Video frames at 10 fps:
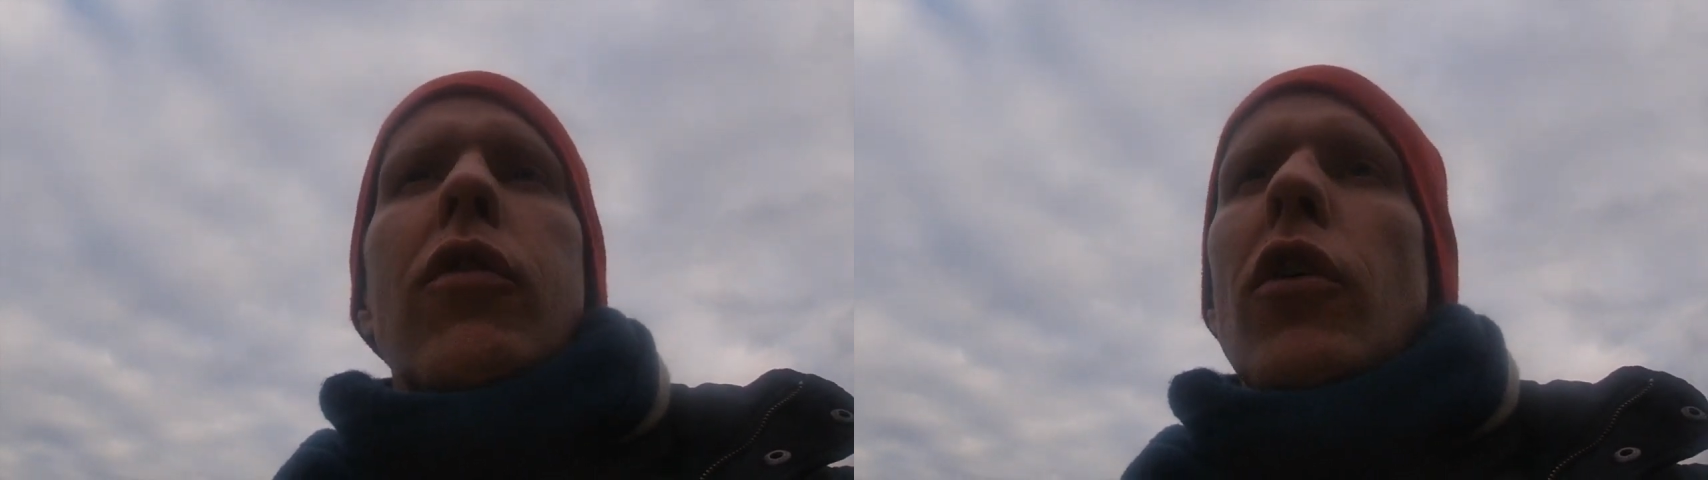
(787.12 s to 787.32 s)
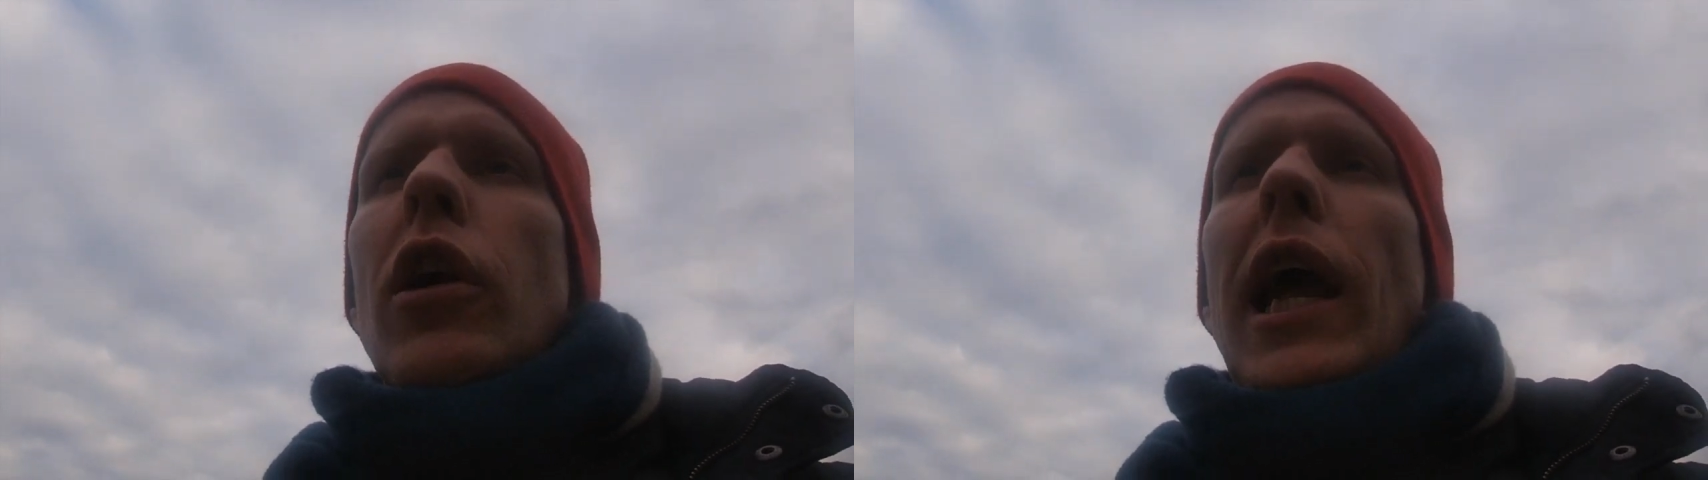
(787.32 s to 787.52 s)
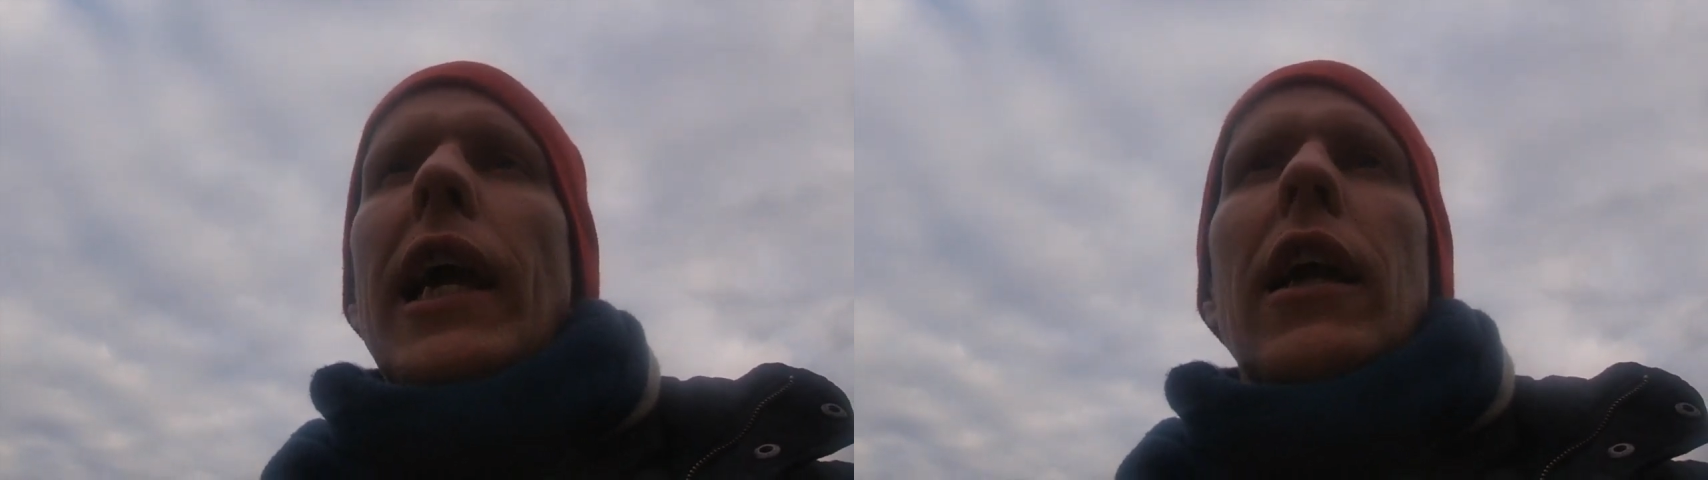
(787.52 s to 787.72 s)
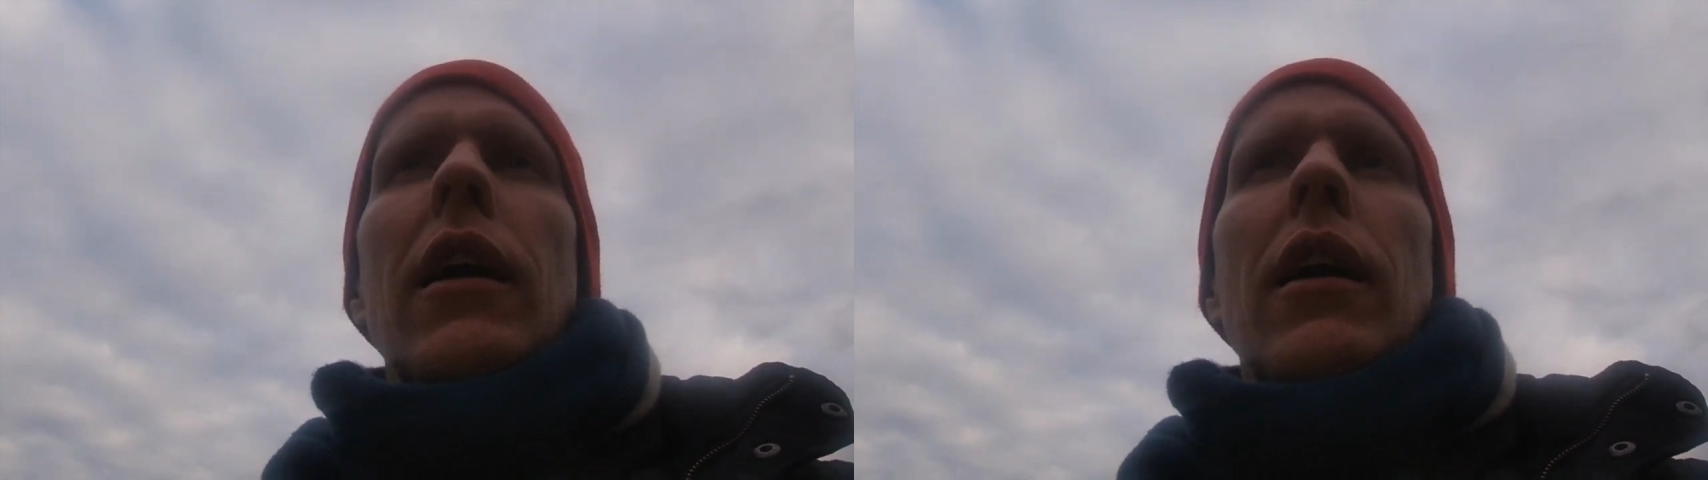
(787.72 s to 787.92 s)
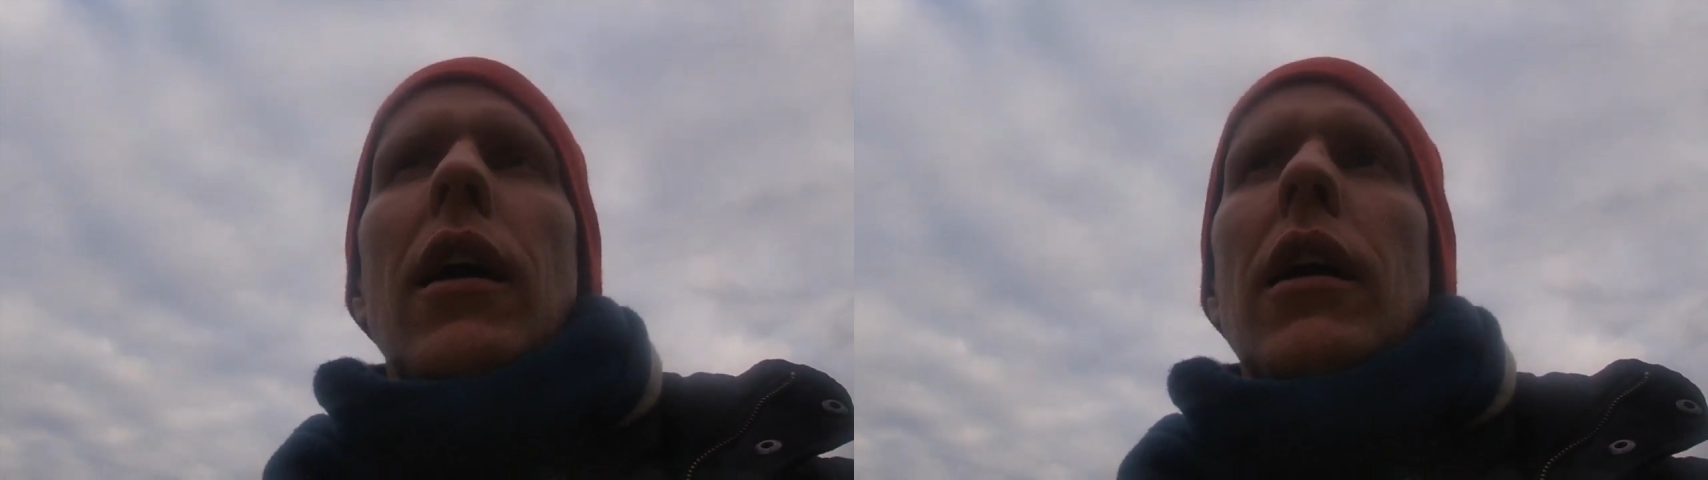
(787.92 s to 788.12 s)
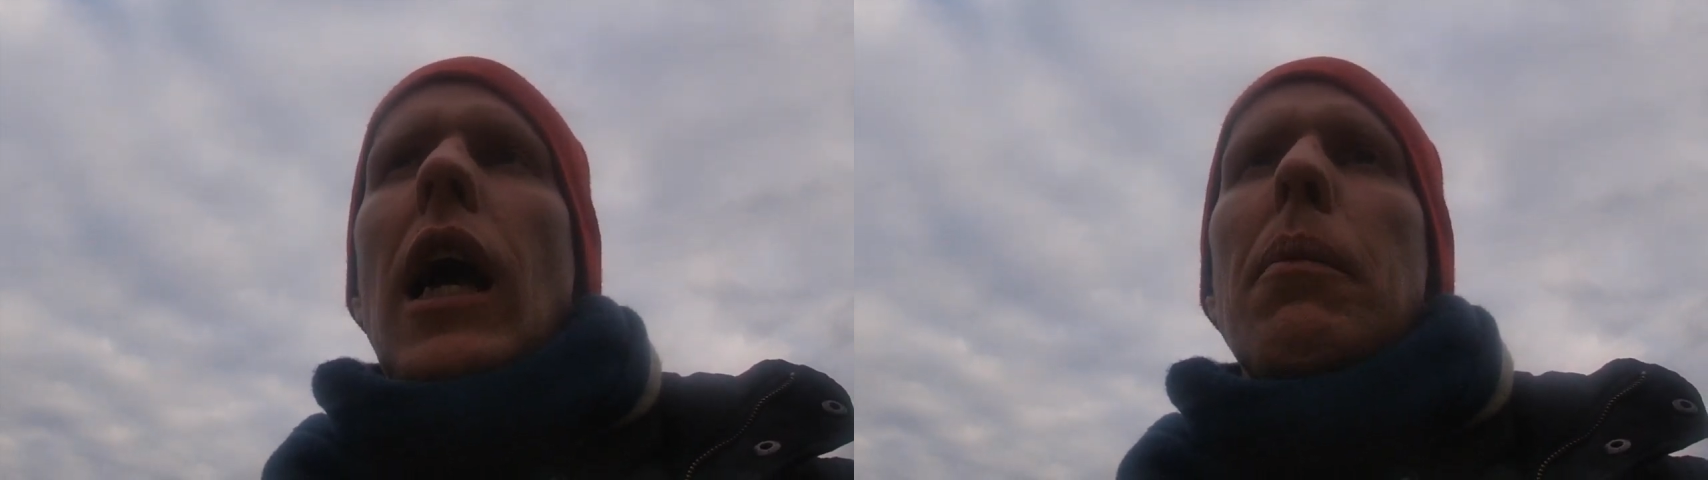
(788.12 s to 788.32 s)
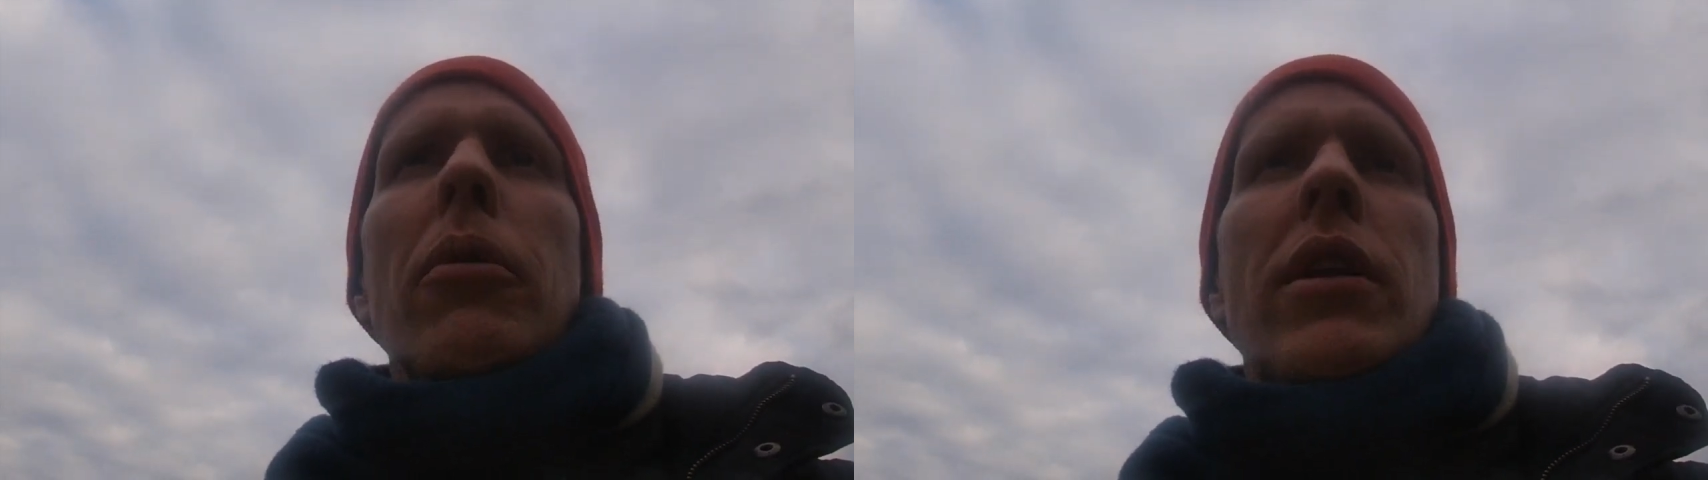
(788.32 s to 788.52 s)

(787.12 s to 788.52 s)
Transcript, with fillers: for like a couple